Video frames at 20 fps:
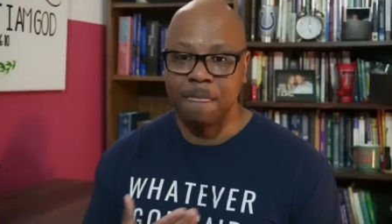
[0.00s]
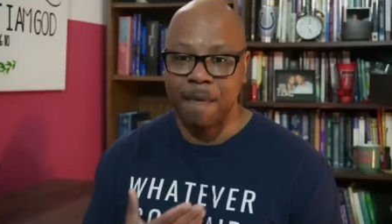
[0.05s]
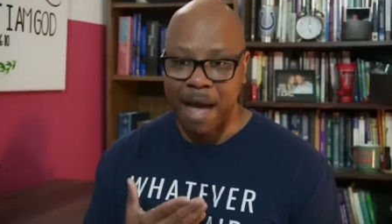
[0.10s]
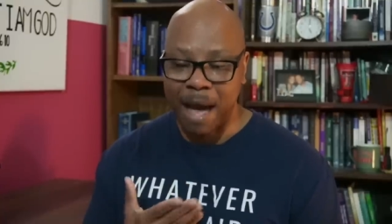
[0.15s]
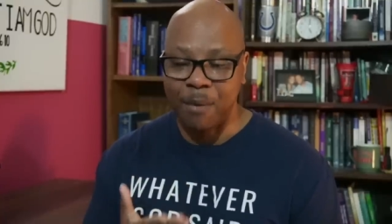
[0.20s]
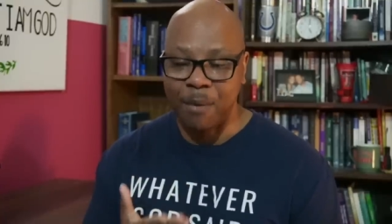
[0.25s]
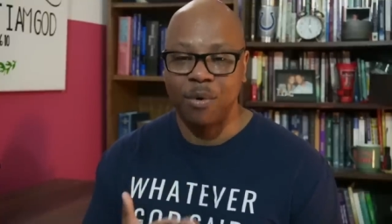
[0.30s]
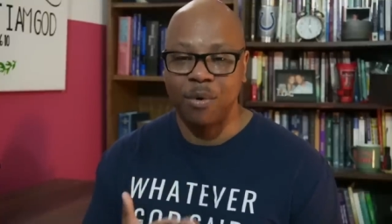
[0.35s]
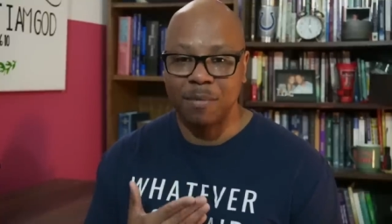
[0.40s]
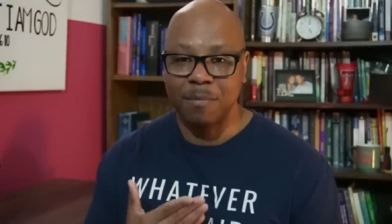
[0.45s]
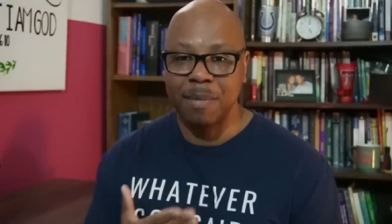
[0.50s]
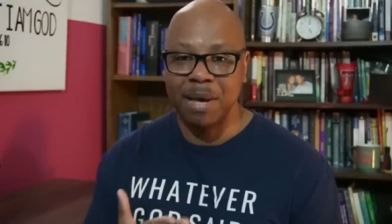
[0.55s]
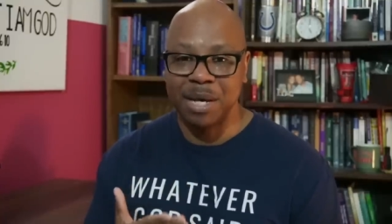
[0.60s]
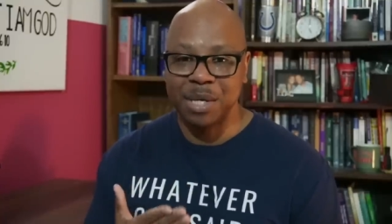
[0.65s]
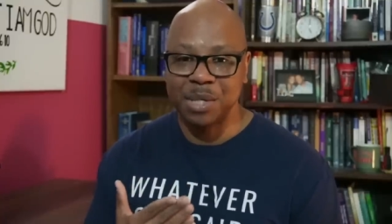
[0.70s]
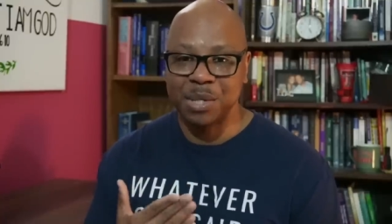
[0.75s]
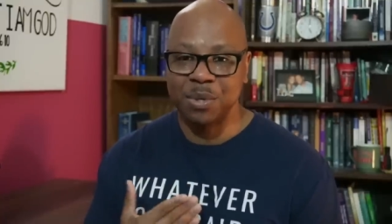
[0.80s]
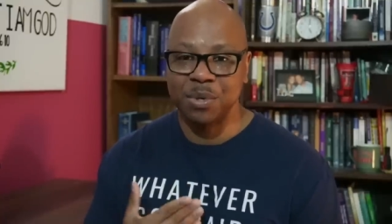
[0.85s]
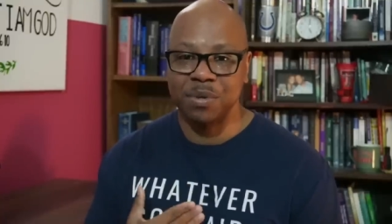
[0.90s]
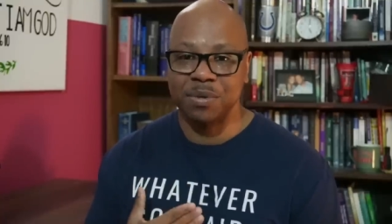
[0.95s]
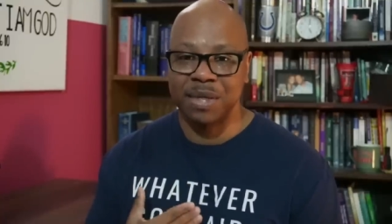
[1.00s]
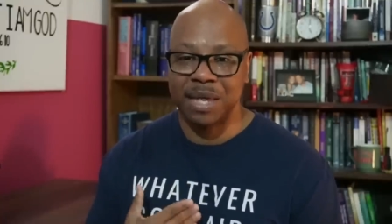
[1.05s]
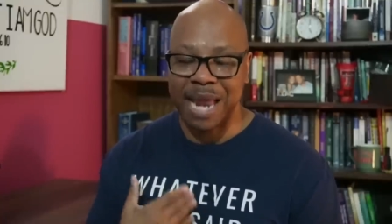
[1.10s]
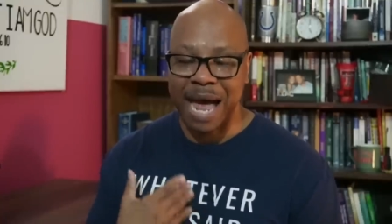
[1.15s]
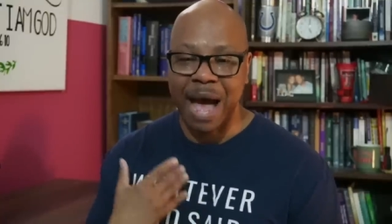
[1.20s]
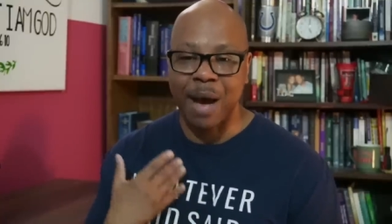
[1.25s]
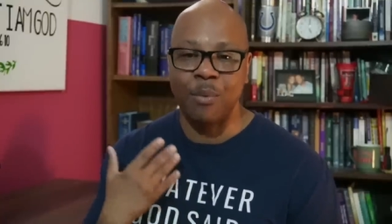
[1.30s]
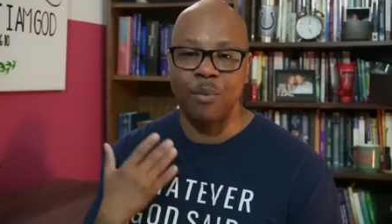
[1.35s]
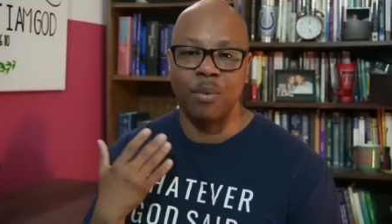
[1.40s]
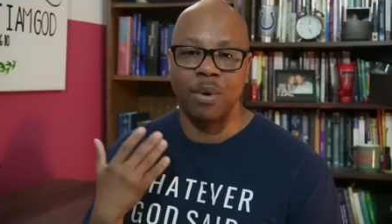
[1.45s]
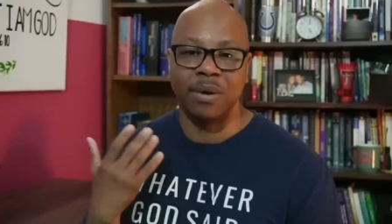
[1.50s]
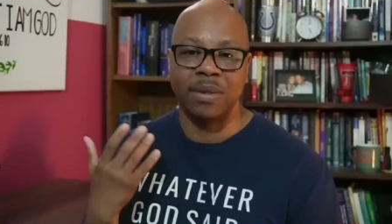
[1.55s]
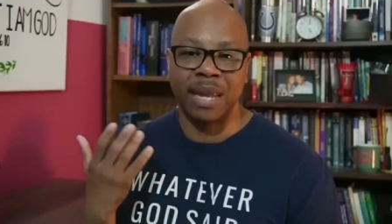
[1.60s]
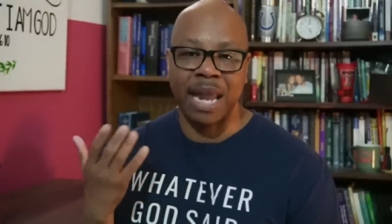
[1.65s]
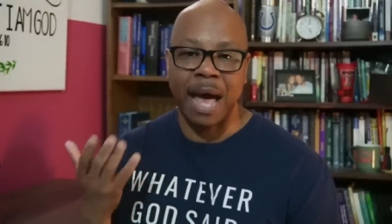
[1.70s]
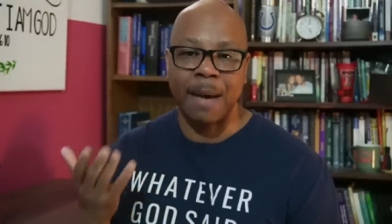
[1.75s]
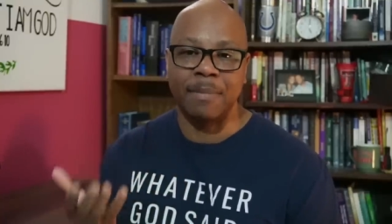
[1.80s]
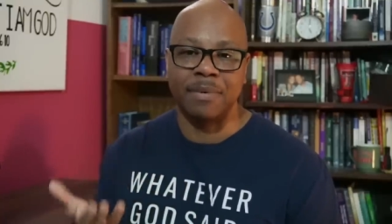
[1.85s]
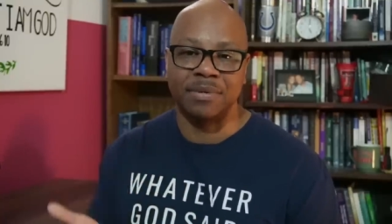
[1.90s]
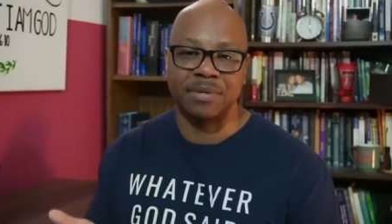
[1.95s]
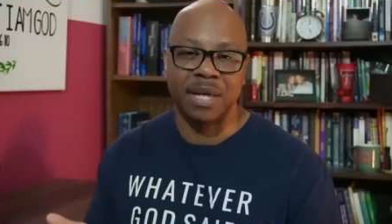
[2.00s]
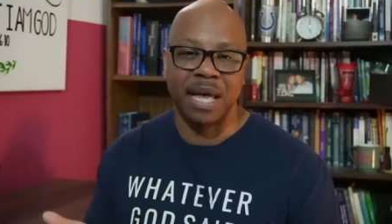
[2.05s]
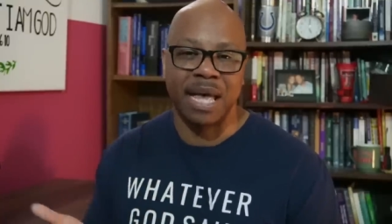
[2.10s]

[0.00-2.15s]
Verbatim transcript: I want to make sure that I that I'm as,